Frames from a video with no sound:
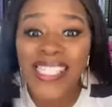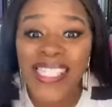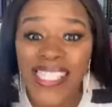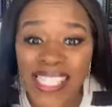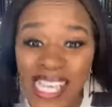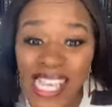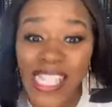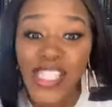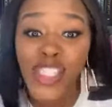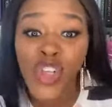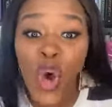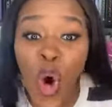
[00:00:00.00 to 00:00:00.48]

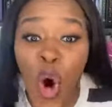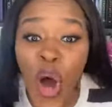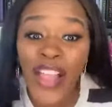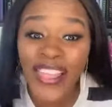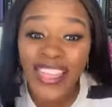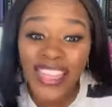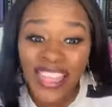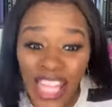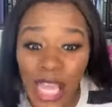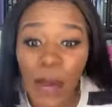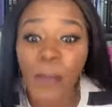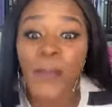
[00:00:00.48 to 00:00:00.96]
sits
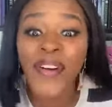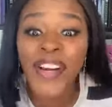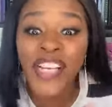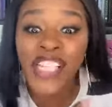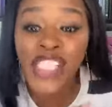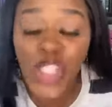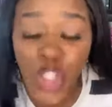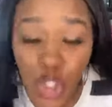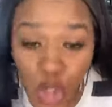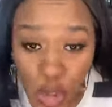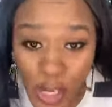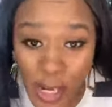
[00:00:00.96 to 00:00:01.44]
on Liberty
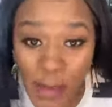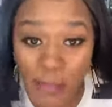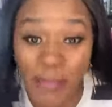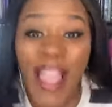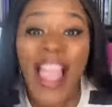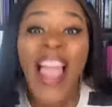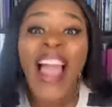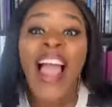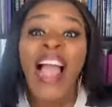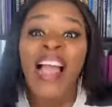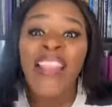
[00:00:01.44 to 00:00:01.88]
Street,